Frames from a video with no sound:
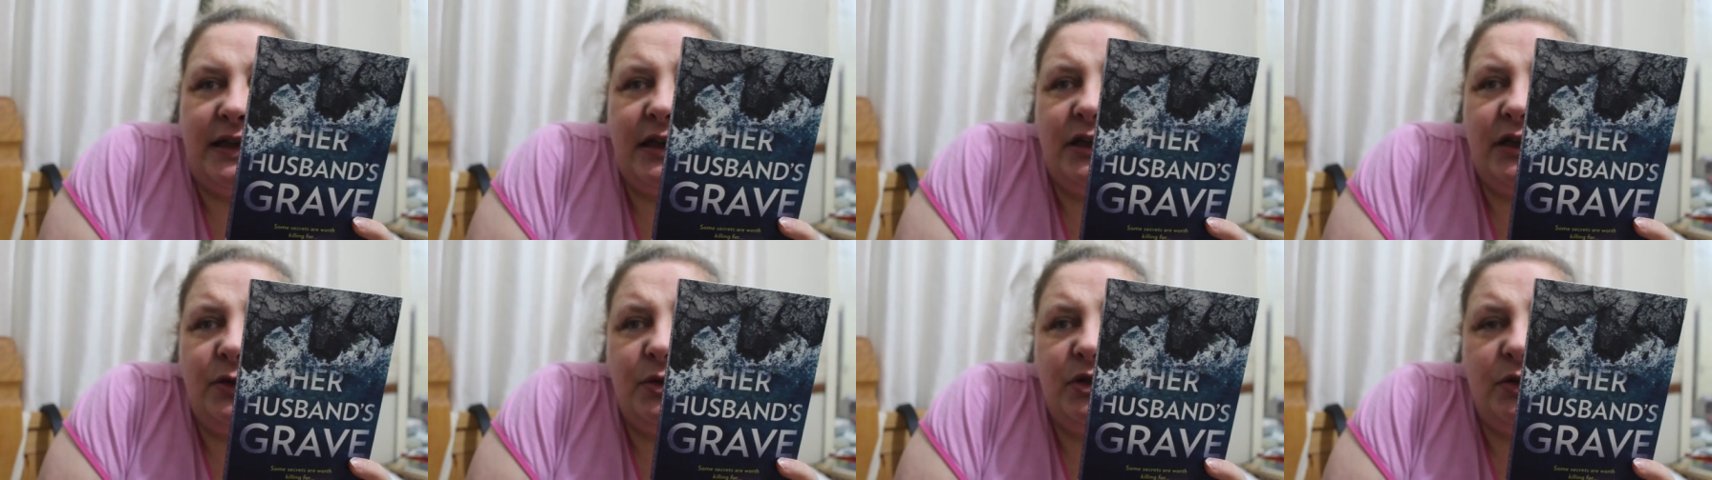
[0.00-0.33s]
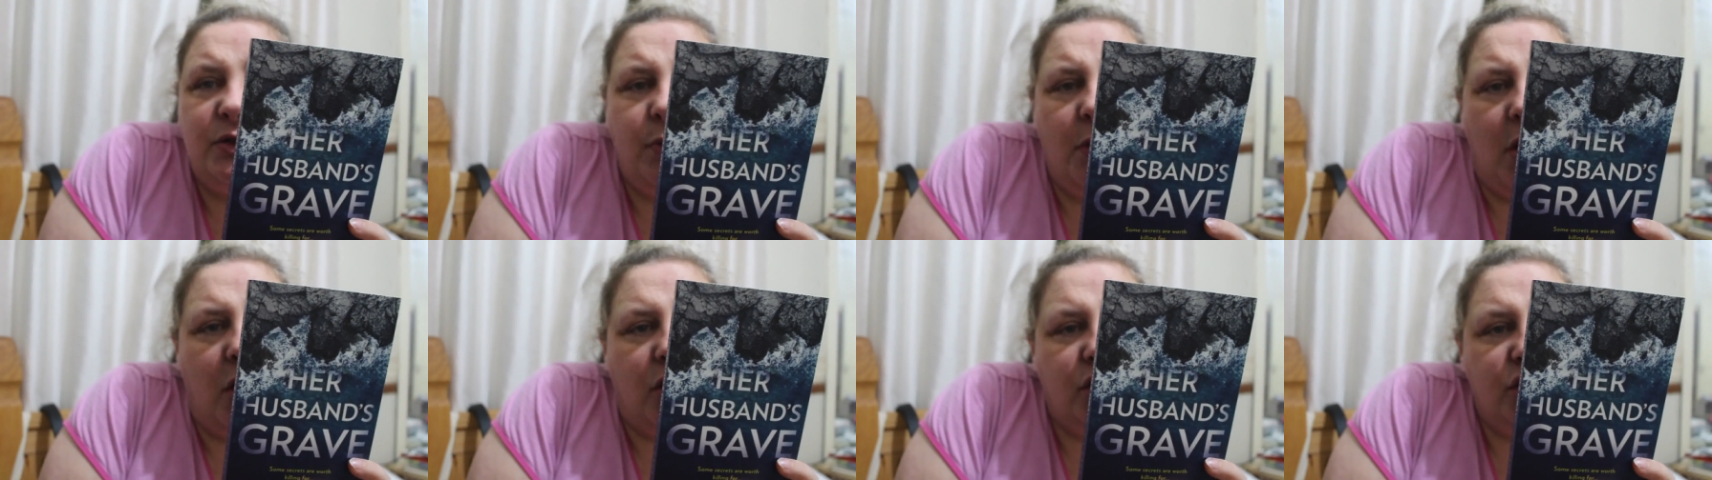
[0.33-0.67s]
It was a
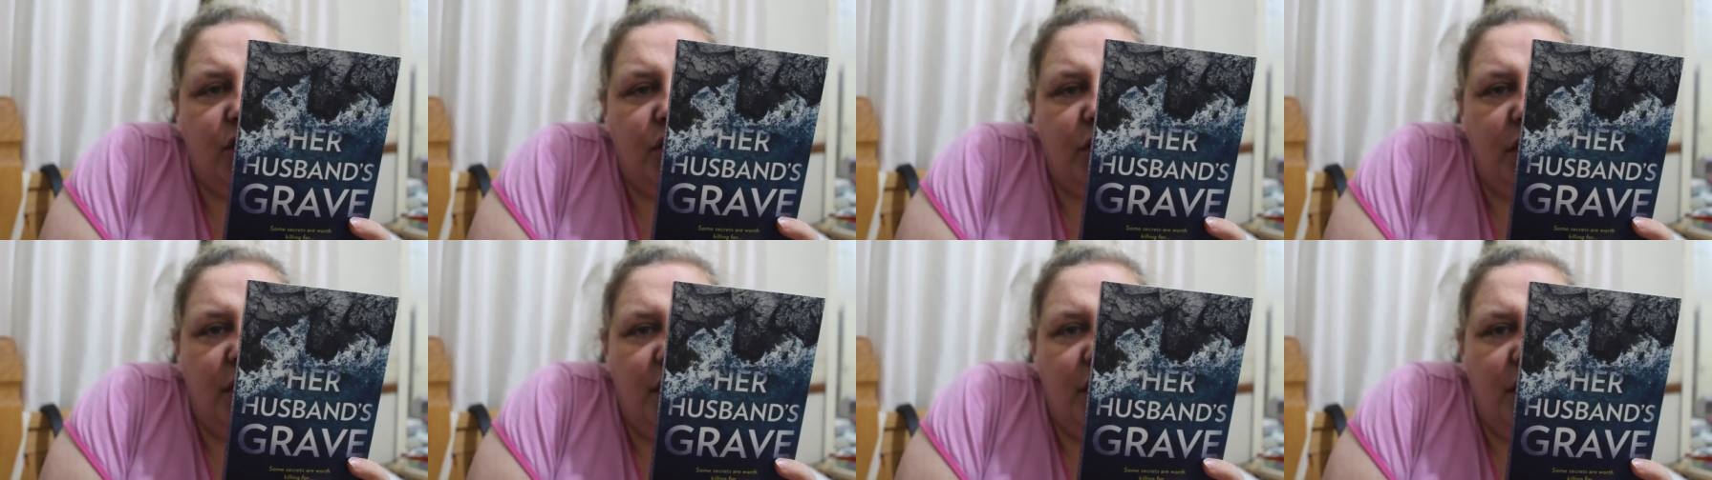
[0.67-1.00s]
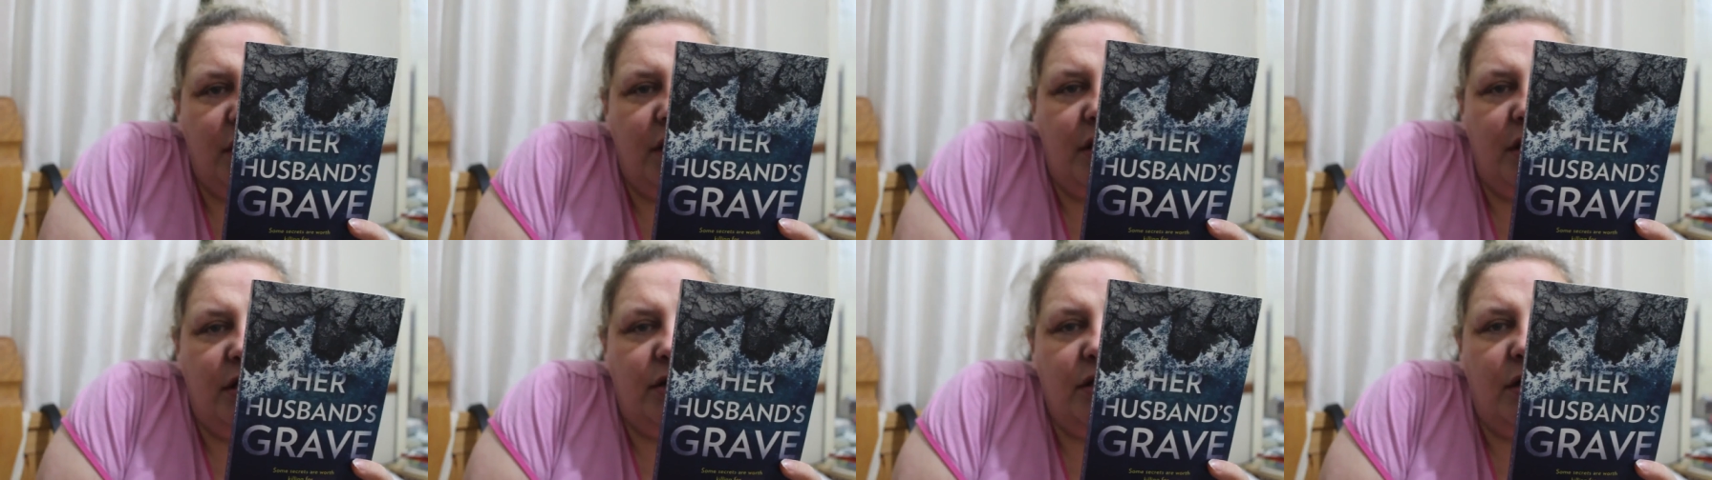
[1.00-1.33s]
watch,
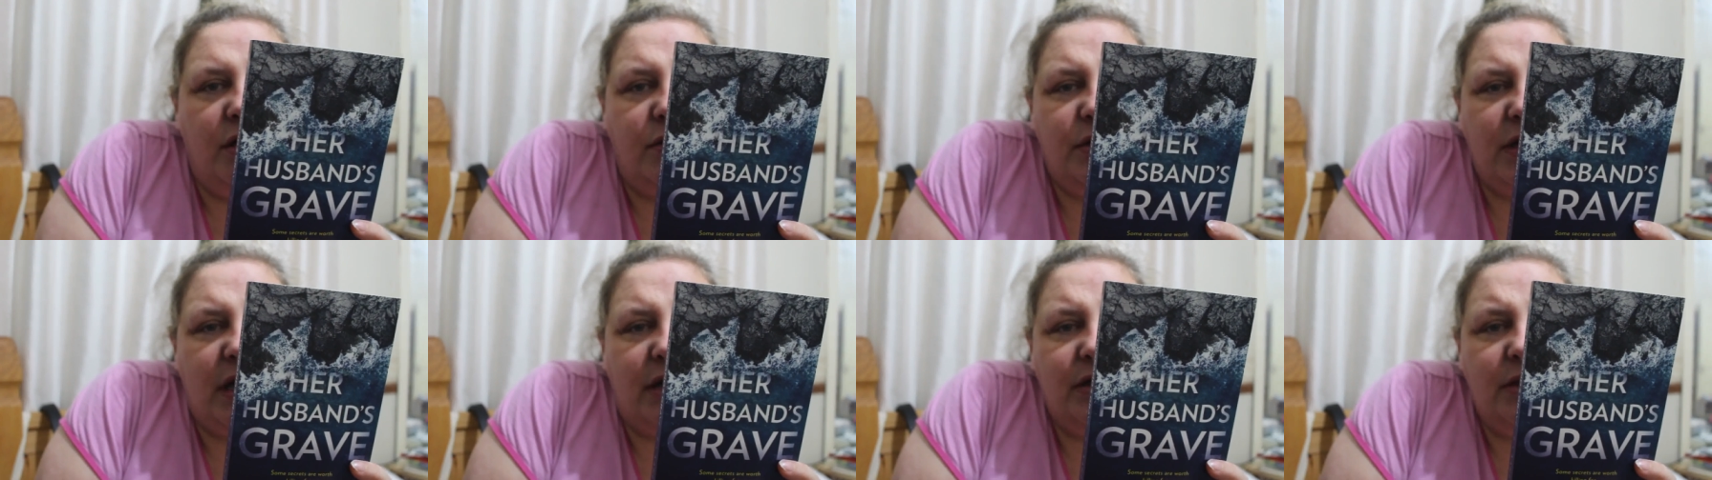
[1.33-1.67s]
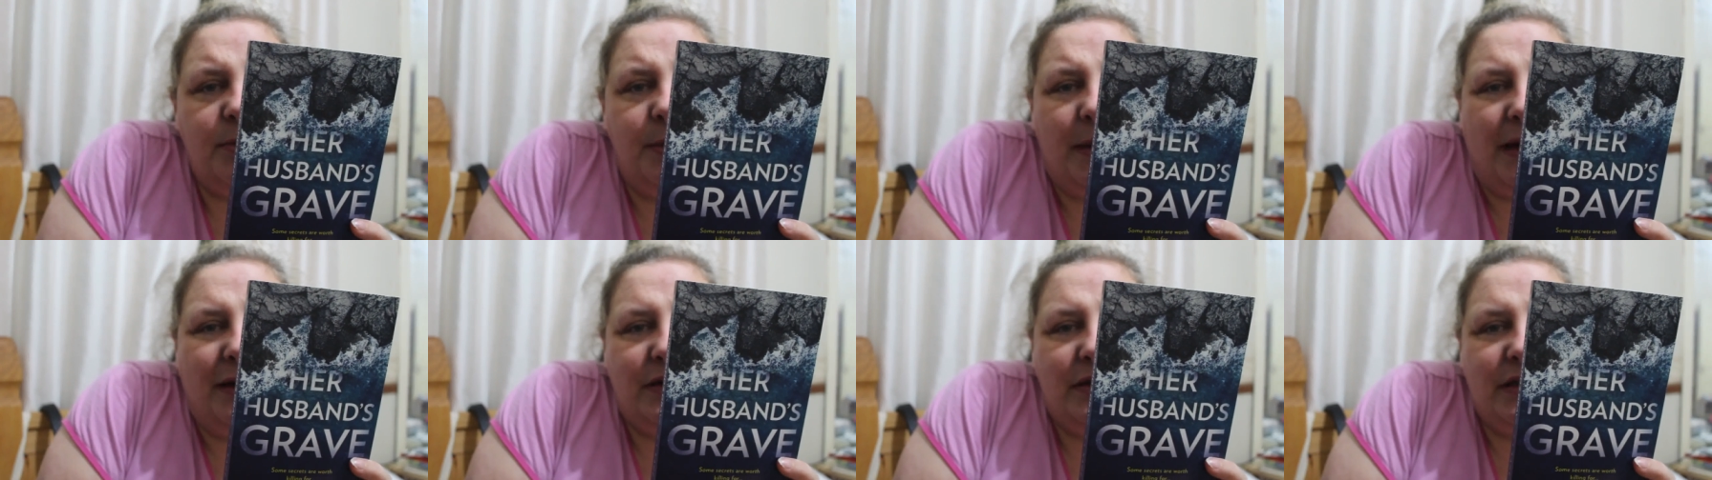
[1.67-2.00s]
no doubt
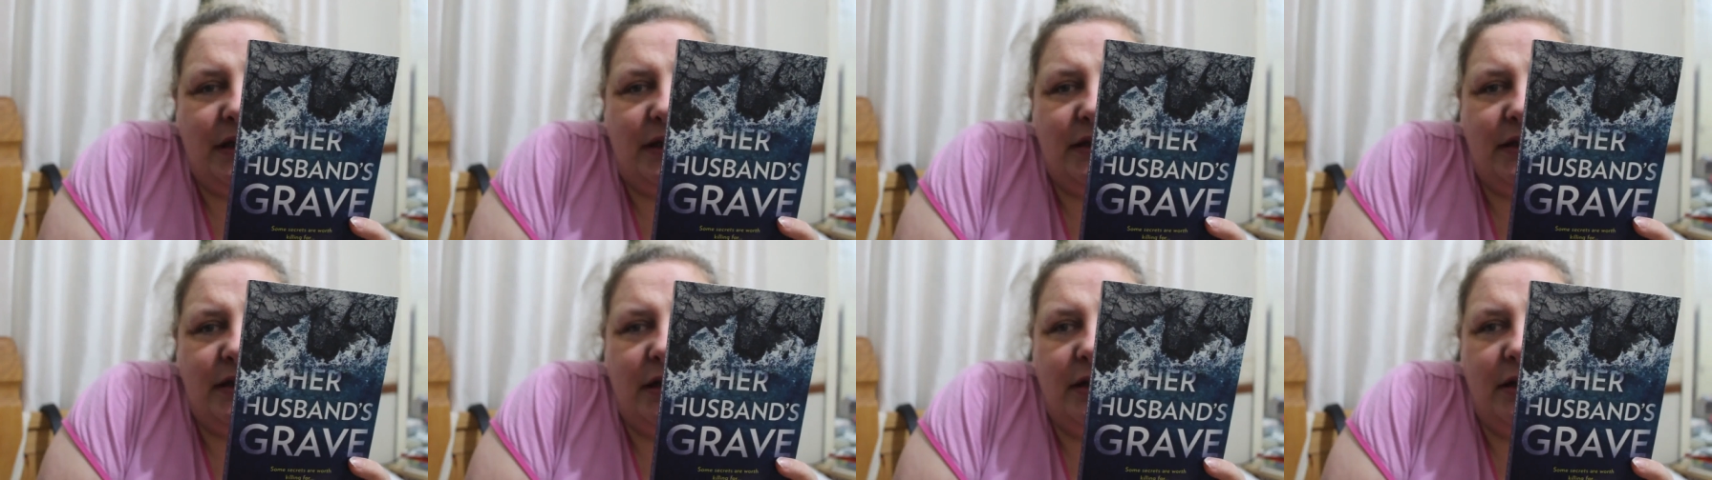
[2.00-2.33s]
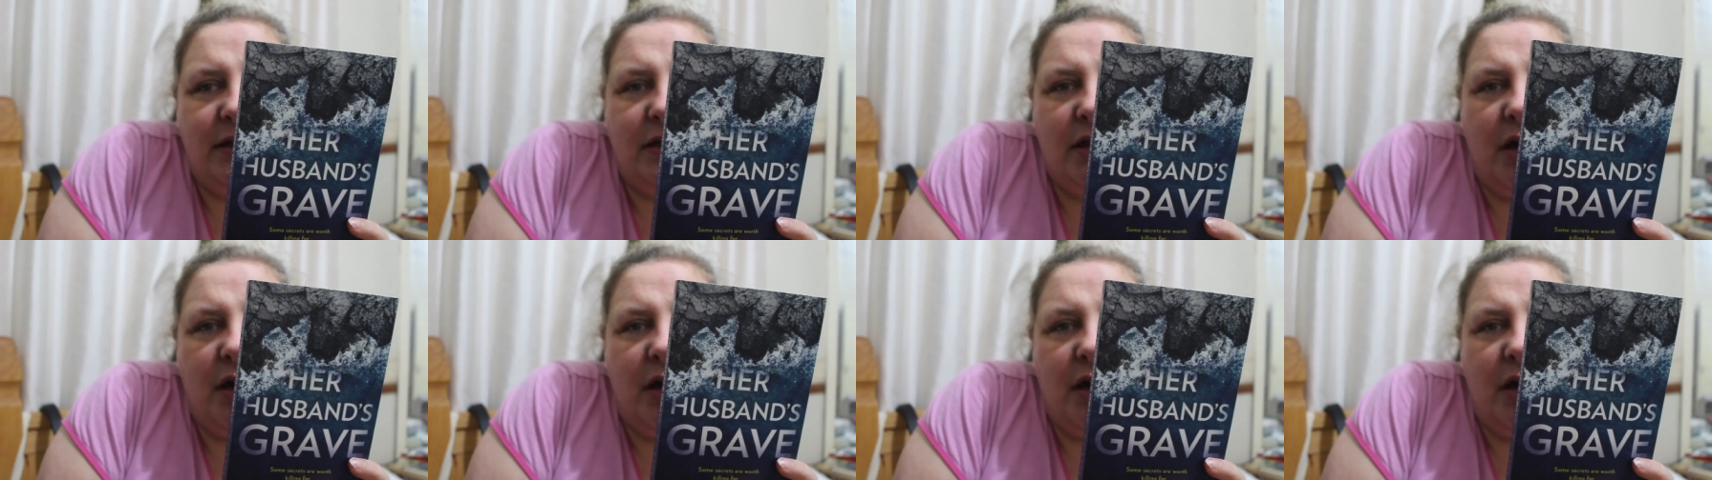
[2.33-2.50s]
about it.